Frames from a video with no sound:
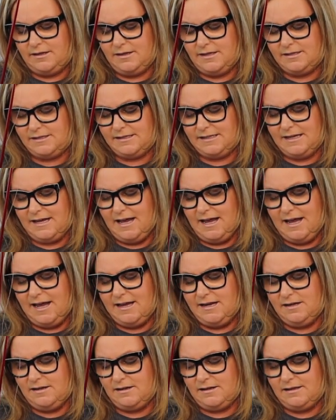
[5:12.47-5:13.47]
this
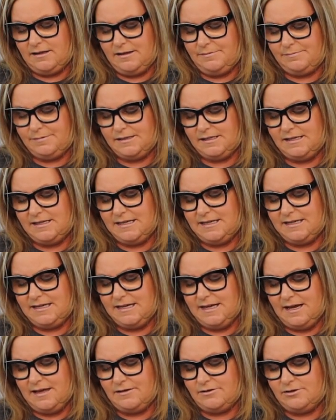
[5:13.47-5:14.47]
kind of clips
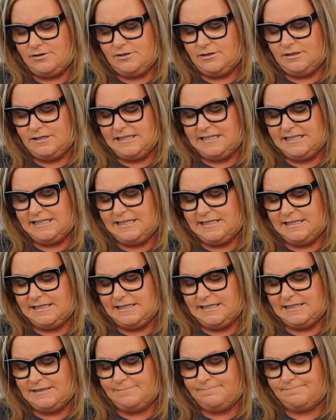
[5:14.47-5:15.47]
together like
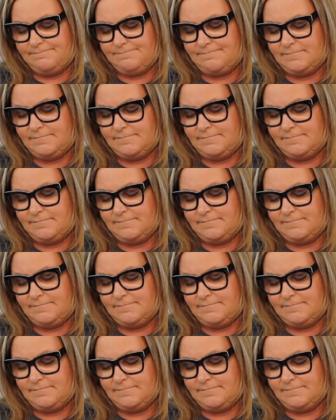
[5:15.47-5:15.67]
a